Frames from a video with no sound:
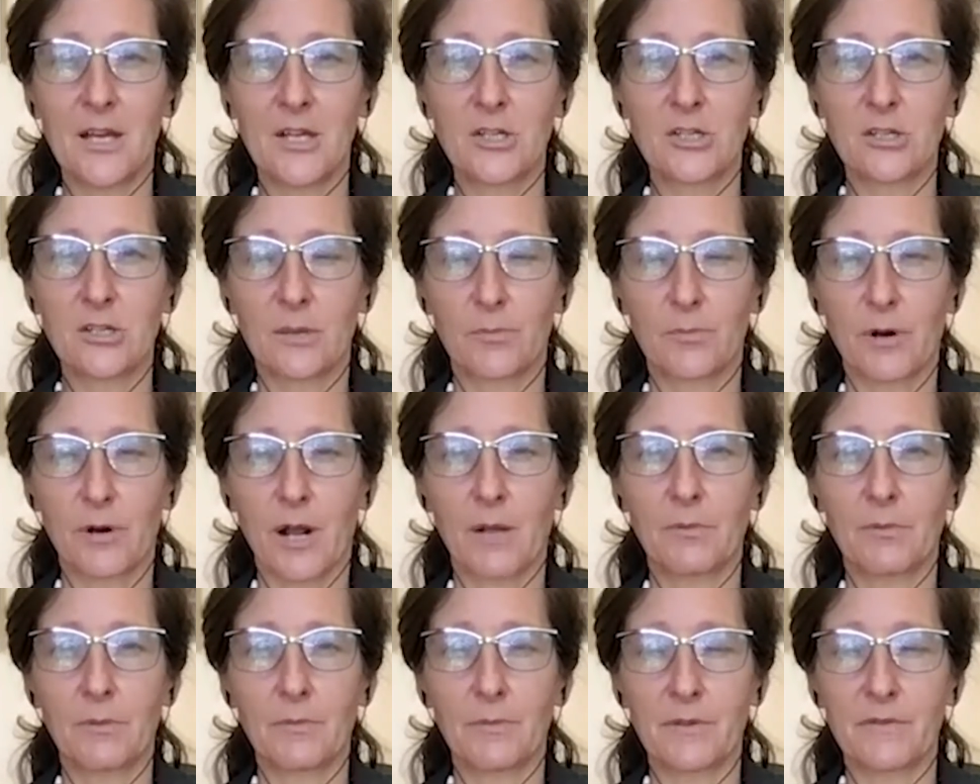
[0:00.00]
to the
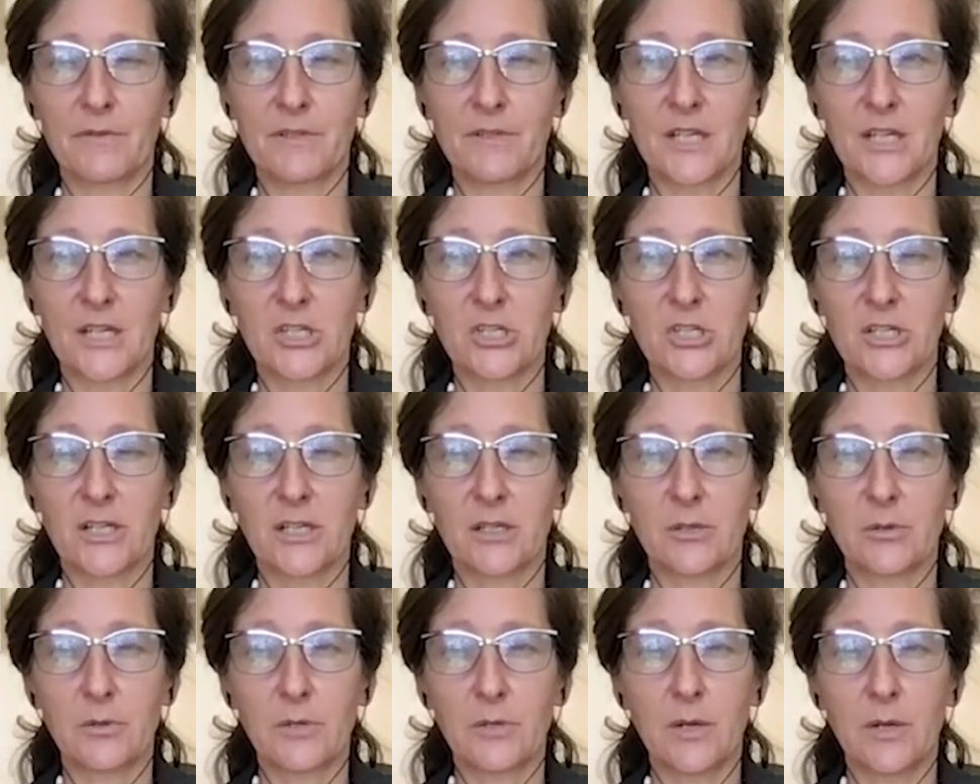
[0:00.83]
problem of addiction,
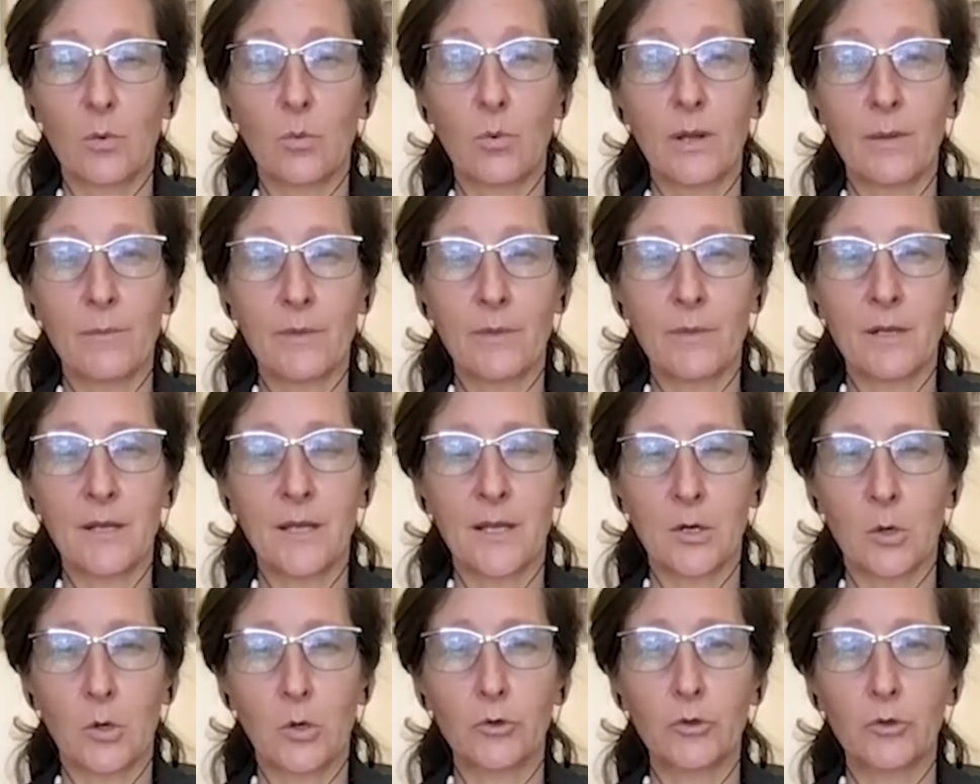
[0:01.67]
including women
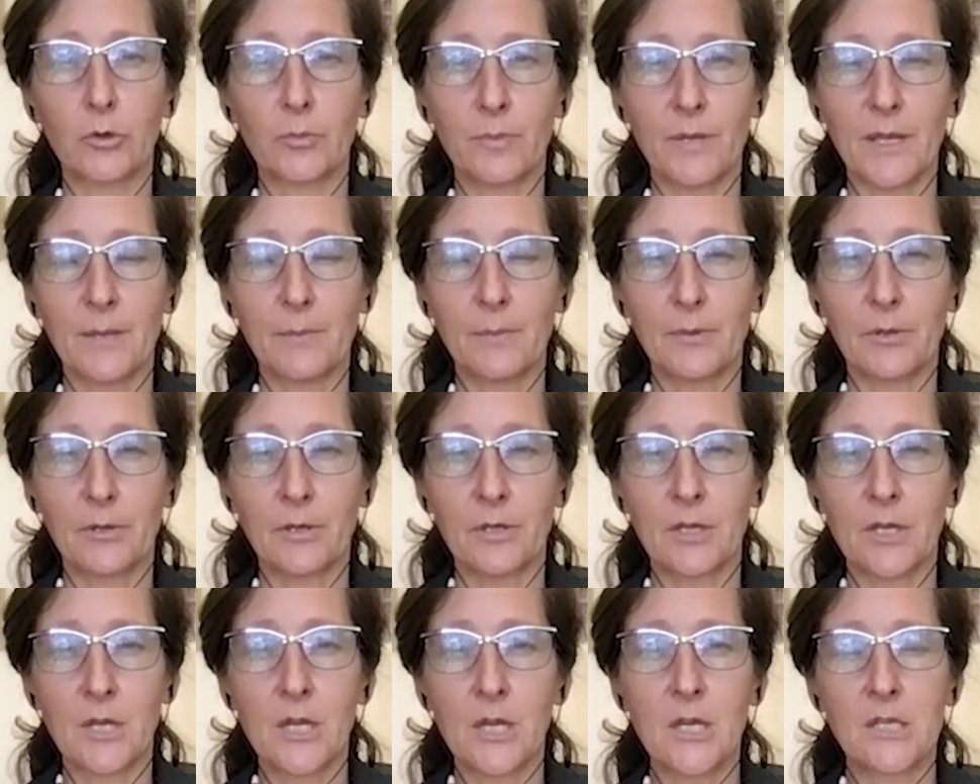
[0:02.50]
and older people.